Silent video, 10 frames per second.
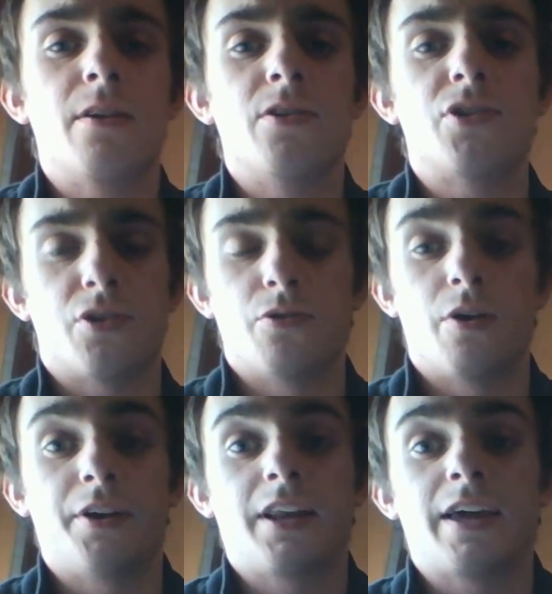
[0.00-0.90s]
So
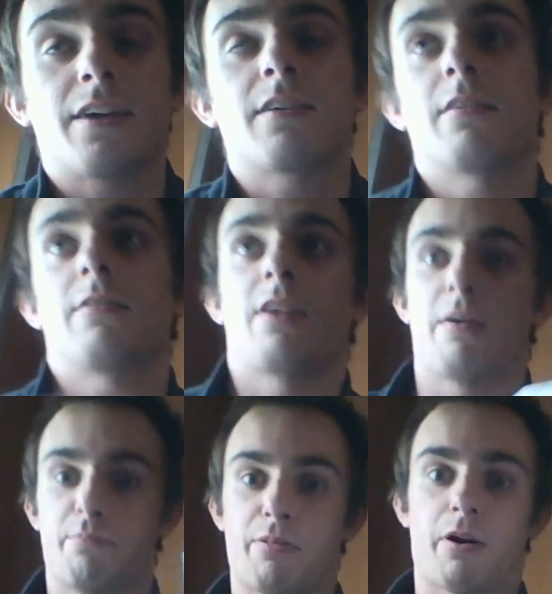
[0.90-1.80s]
unlike
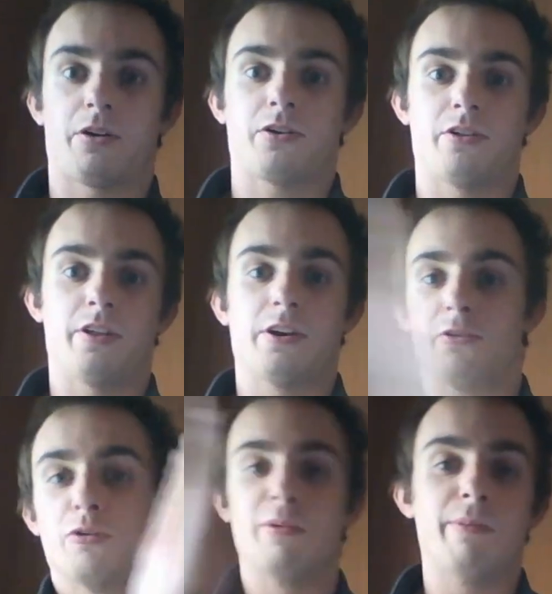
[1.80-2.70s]
the particle in a
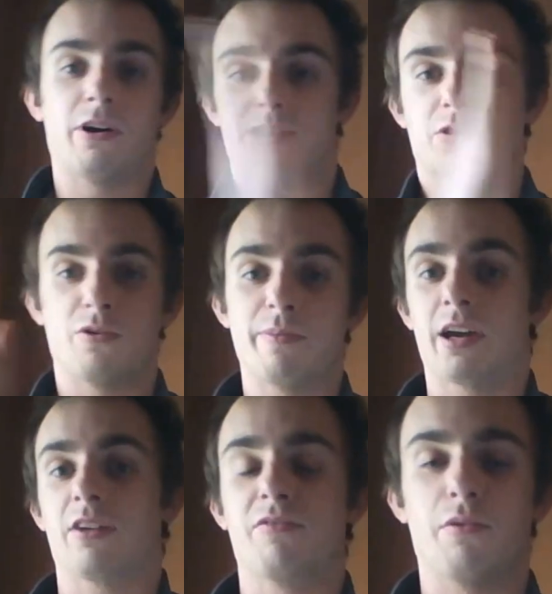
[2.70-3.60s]
normal box going back
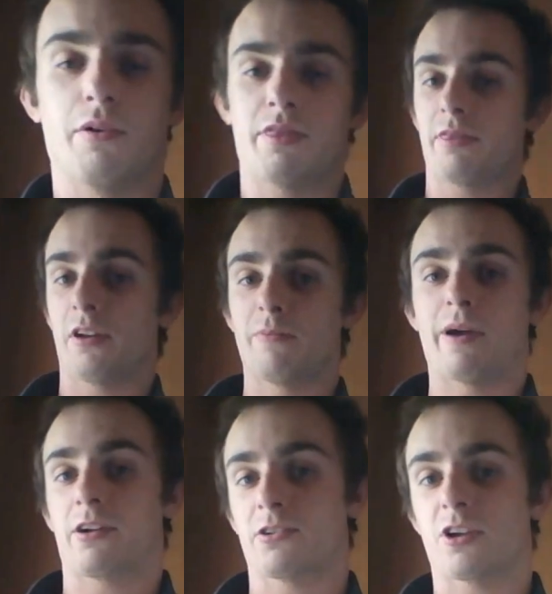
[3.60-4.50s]
and forth at a
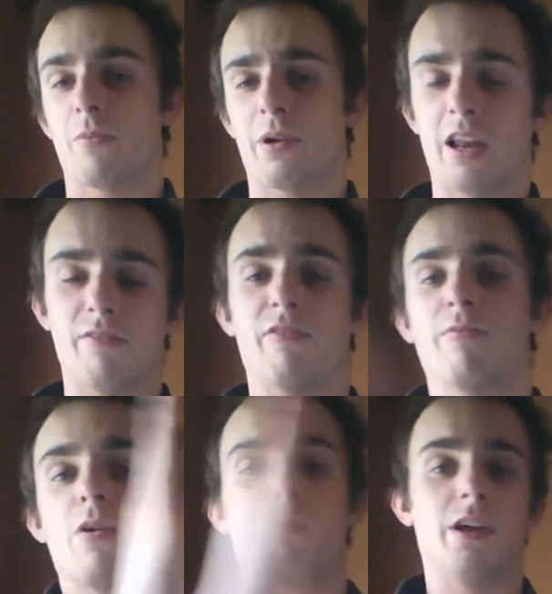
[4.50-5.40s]
macroscopic level, from
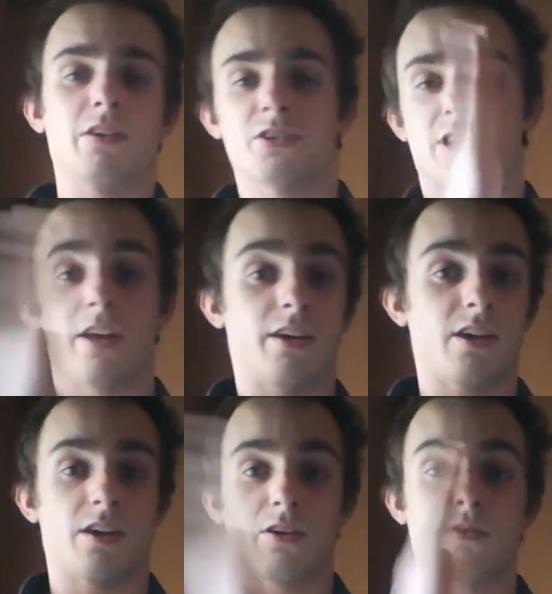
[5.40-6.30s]
what we understand, it
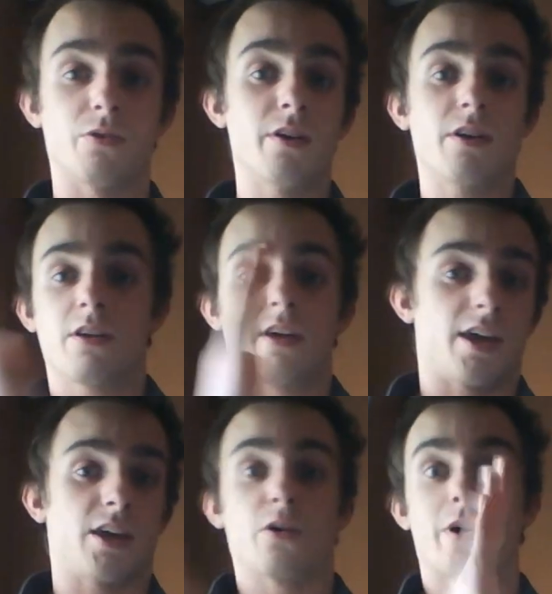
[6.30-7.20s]
can go
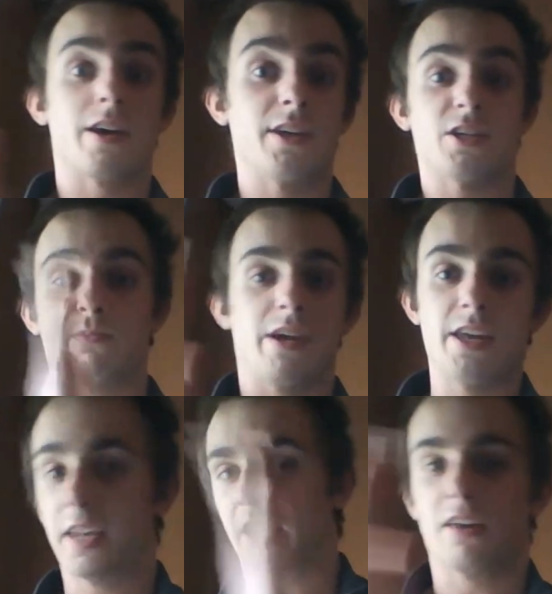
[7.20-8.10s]
any speed,
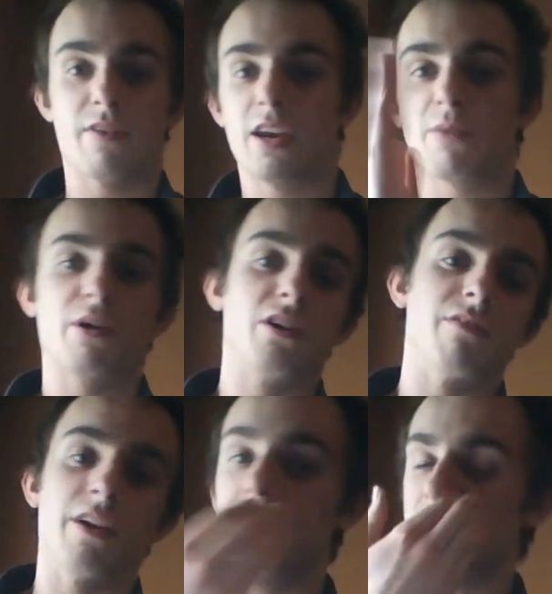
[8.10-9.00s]
it can have any amount of
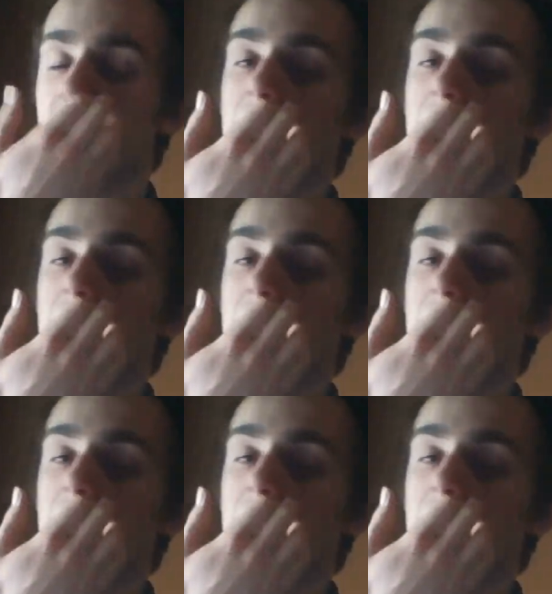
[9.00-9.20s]
energy.